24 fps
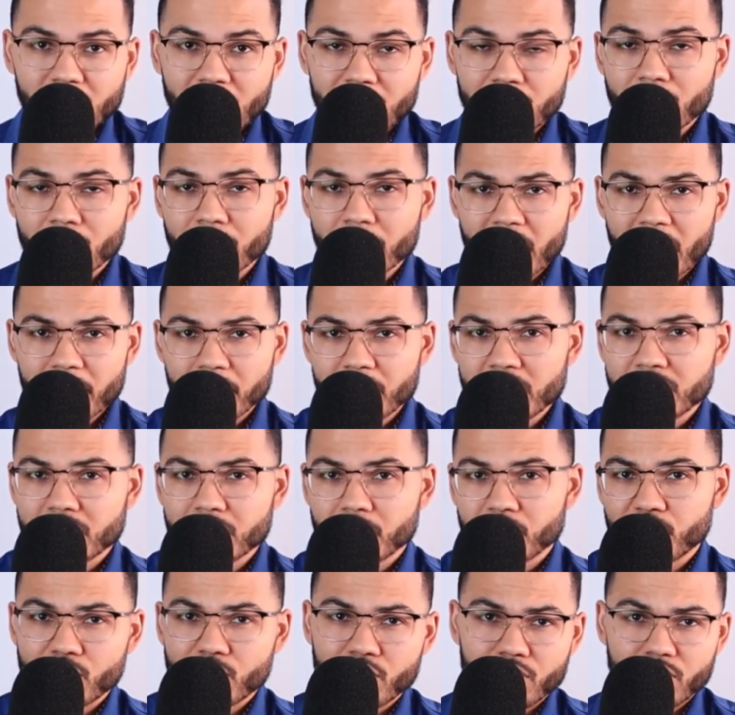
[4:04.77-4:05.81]
There might be
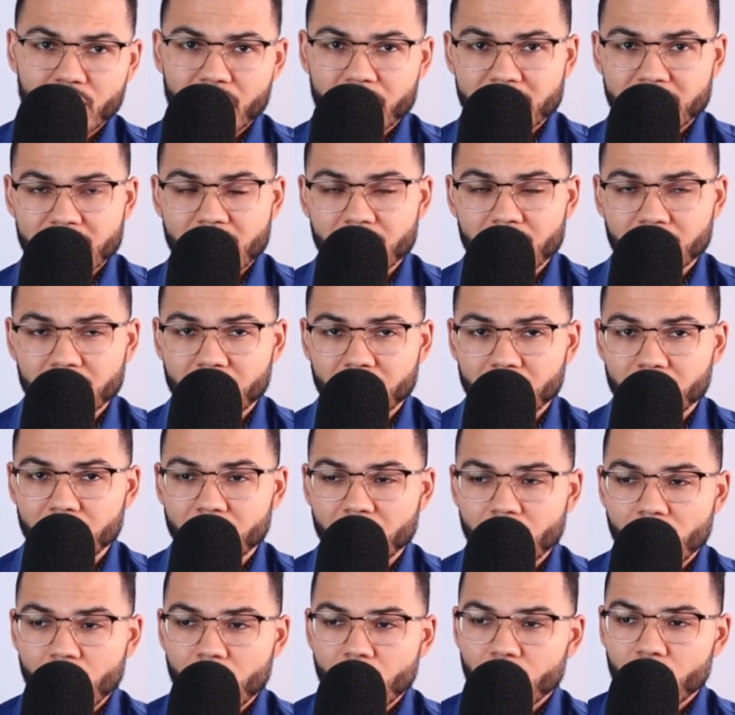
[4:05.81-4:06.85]
some programs out there
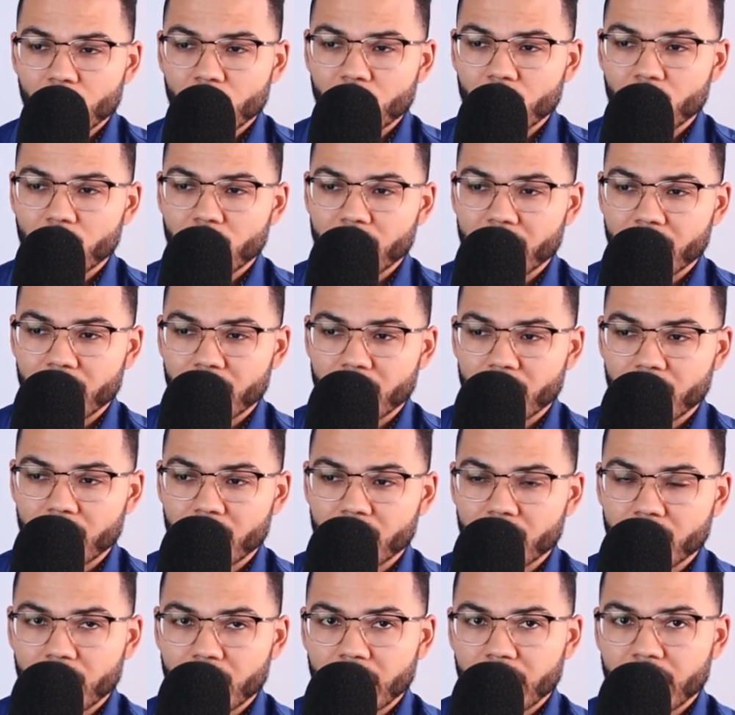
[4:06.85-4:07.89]

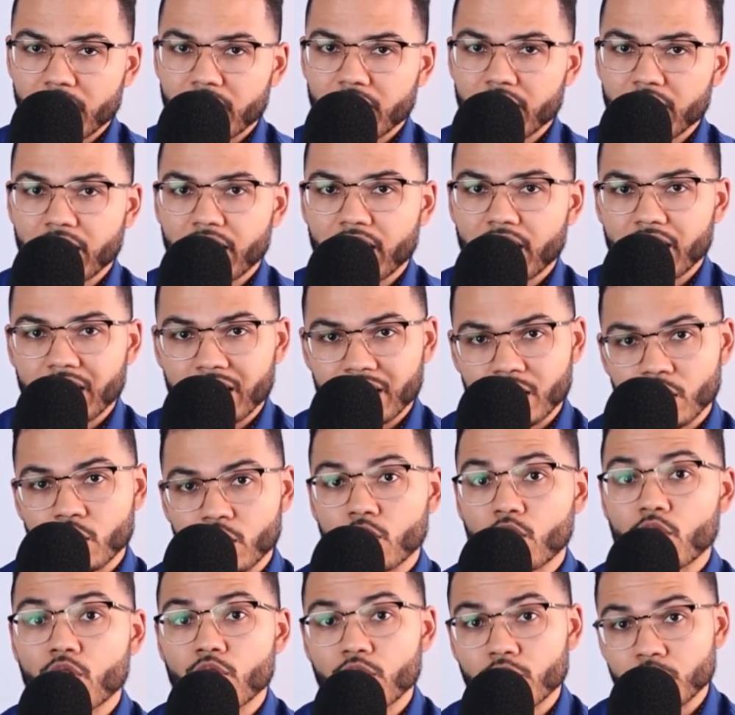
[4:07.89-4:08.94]
where they
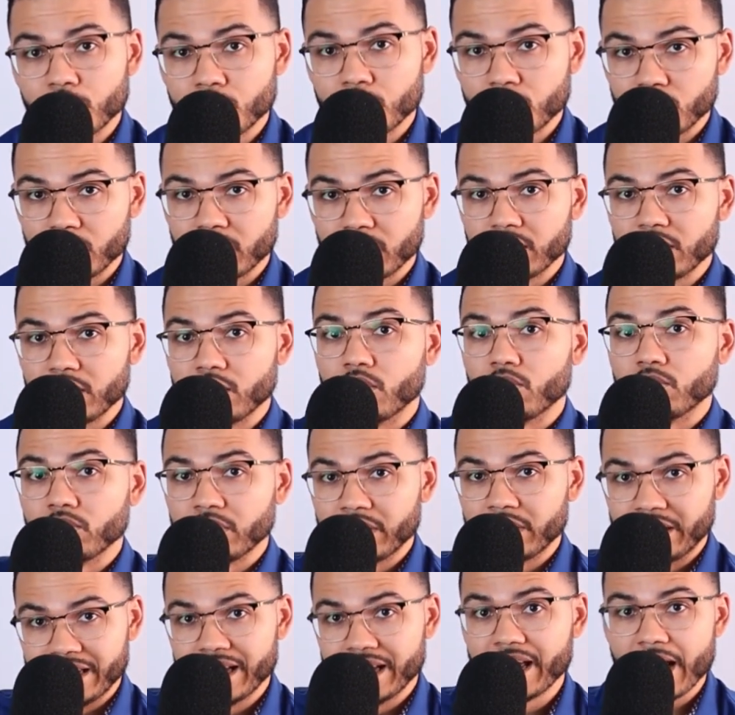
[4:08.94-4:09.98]
encourage you to, you know,
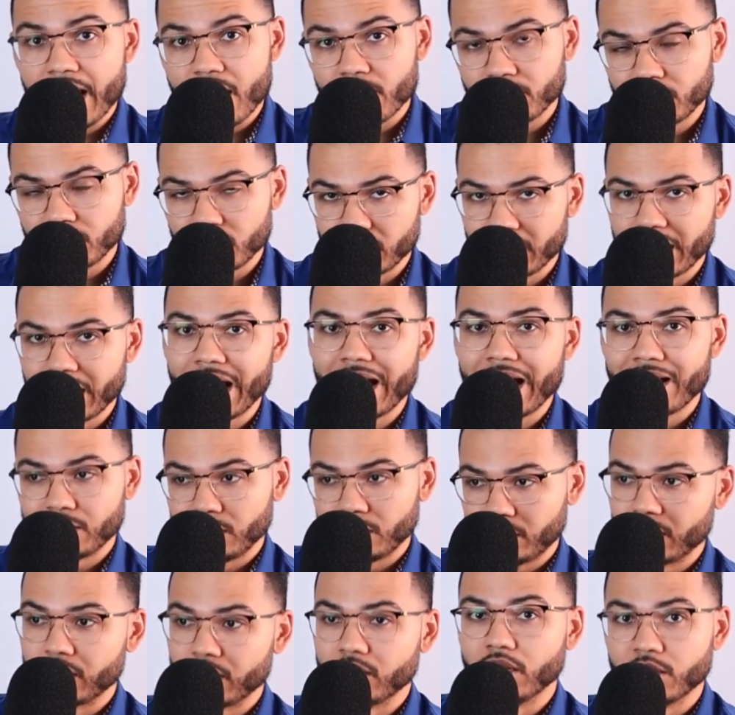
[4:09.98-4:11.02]
get out there, like,
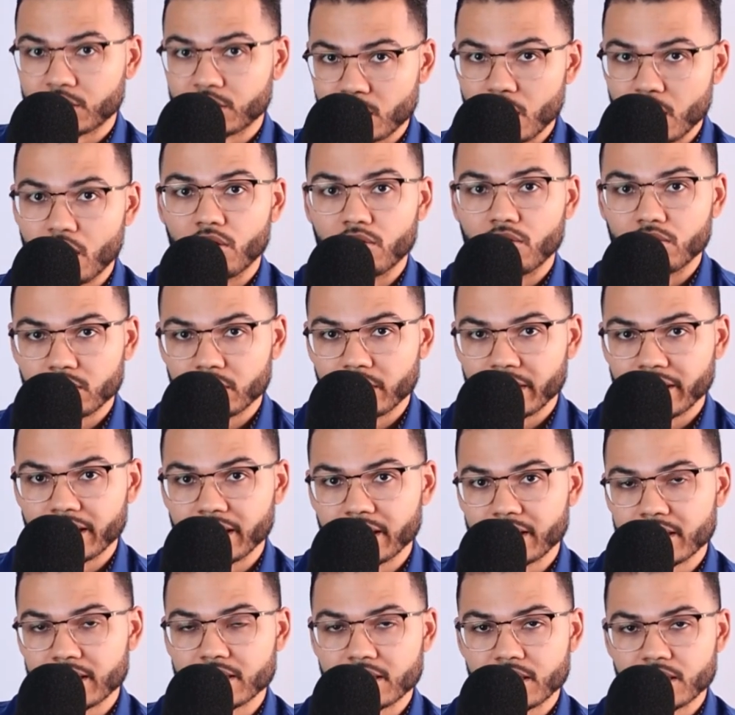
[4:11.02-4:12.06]
like let's go, like
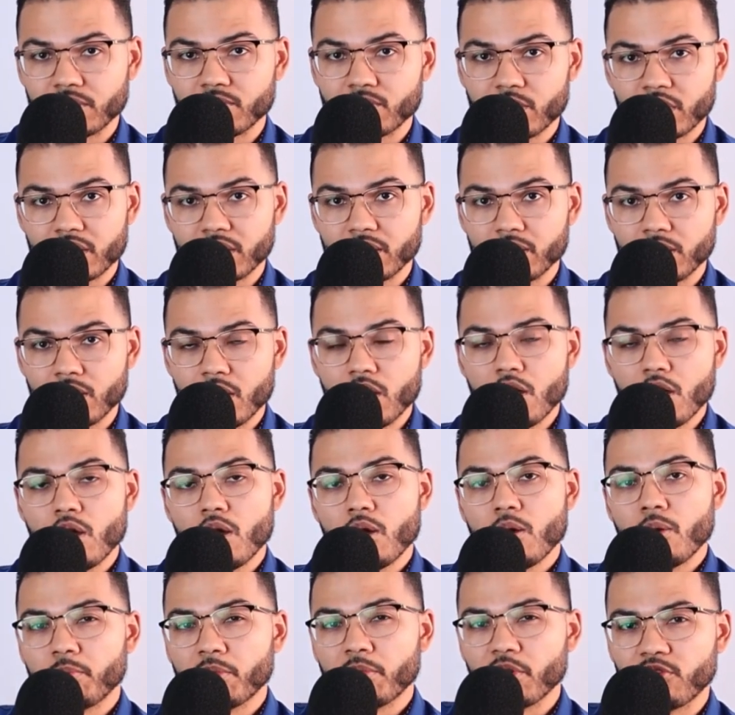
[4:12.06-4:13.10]
get this thing running
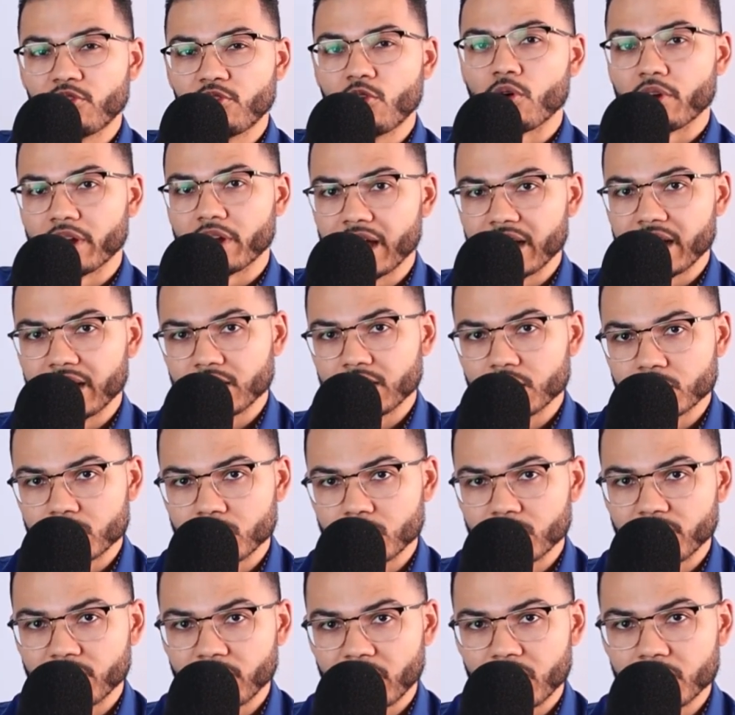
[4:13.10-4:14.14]
before getting the
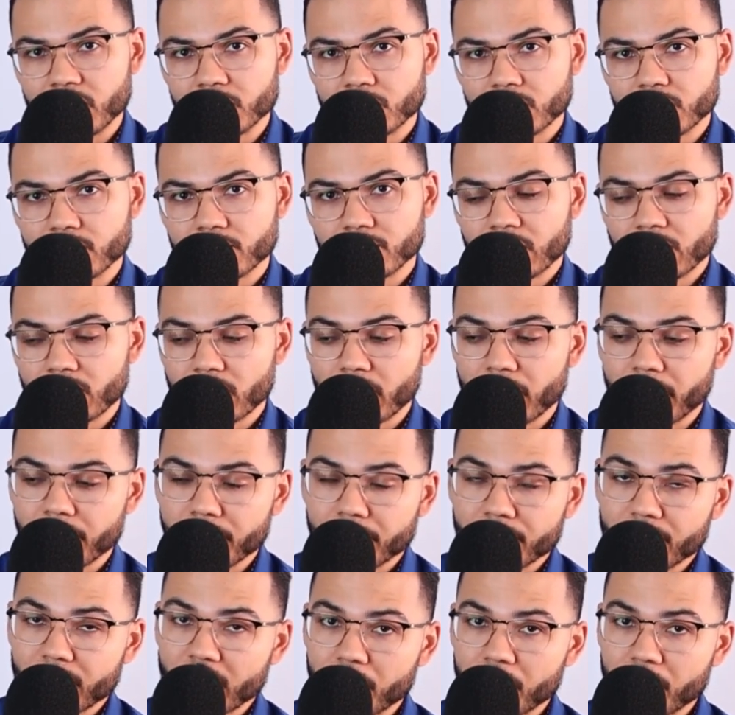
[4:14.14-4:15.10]
certification, right?